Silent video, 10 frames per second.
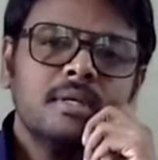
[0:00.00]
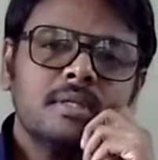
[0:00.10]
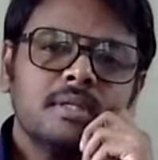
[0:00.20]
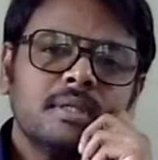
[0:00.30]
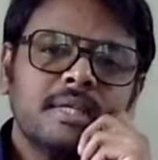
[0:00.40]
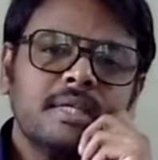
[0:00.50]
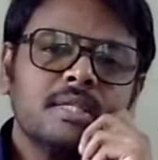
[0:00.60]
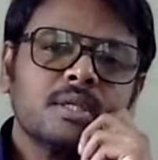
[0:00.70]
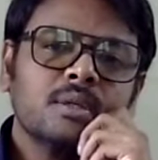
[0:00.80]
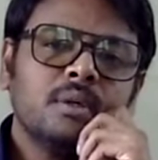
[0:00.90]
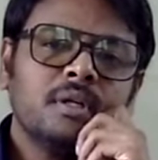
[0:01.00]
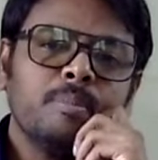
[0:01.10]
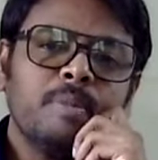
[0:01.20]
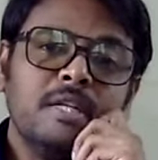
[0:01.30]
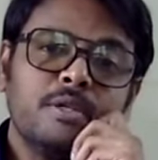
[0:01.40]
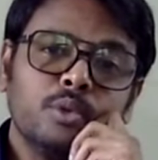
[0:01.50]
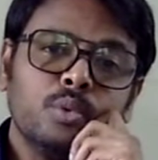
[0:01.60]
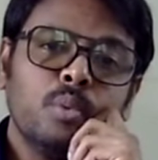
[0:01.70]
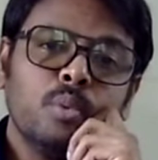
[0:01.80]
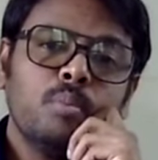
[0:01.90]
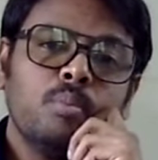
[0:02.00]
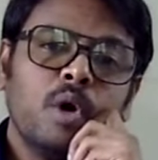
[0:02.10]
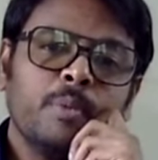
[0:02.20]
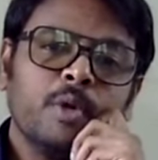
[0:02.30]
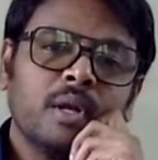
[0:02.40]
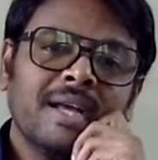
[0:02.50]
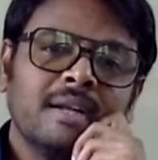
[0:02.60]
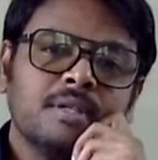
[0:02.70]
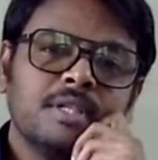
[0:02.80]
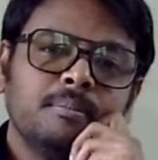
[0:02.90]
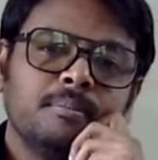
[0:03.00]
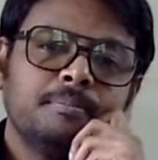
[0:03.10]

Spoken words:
So that is called appeal to popularity.